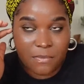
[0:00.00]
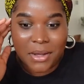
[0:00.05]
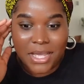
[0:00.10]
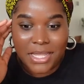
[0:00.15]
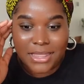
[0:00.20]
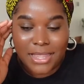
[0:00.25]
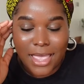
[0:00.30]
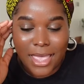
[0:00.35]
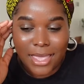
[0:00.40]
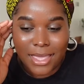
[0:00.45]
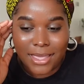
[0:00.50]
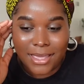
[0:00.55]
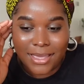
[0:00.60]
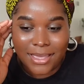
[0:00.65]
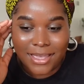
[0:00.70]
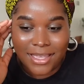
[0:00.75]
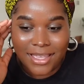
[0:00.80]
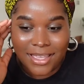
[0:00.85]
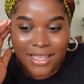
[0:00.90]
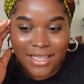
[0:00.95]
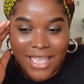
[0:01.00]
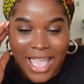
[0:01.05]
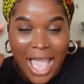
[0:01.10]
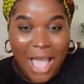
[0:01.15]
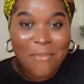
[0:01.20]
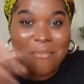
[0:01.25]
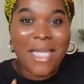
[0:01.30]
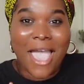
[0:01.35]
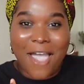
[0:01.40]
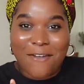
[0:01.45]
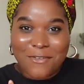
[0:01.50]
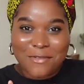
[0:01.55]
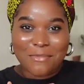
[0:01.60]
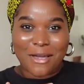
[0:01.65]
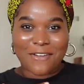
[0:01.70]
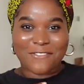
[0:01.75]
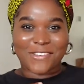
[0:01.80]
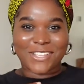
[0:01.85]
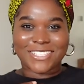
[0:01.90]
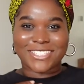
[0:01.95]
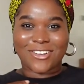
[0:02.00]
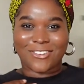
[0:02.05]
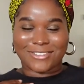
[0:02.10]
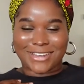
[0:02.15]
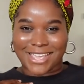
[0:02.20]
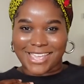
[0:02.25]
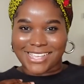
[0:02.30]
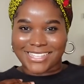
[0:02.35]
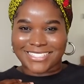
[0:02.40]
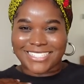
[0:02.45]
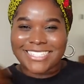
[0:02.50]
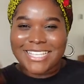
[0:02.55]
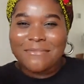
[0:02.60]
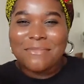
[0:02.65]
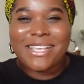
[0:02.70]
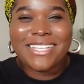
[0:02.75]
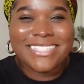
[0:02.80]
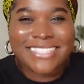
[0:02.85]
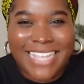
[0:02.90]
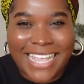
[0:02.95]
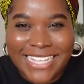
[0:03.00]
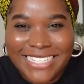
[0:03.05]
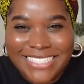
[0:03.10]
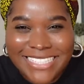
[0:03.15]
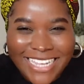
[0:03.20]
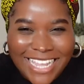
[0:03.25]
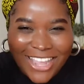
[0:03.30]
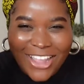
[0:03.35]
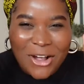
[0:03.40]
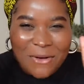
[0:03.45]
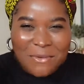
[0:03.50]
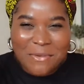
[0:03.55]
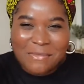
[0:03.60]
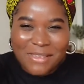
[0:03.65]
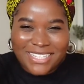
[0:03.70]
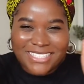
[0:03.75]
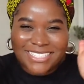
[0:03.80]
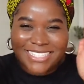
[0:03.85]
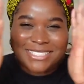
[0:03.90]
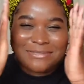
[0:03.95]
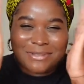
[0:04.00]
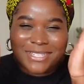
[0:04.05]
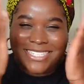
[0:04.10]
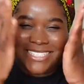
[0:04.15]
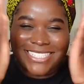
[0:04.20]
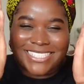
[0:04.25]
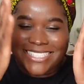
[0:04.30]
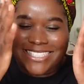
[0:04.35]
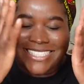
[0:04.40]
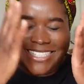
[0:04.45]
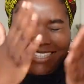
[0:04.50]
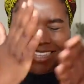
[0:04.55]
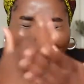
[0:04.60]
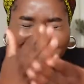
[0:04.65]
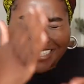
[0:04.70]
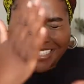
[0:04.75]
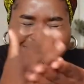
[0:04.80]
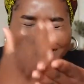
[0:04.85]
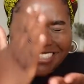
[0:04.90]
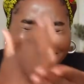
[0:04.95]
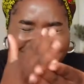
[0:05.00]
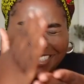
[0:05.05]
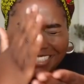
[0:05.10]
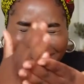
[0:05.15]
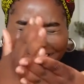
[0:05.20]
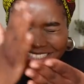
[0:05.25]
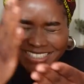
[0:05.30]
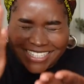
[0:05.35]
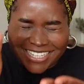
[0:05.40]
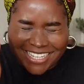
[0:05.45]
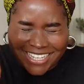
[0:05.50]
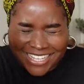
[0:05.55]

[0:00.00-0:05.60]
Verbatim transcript: But like, I'm having my VSCO days. Does that make sense? Like, I hope it makes sense because it's like, ah!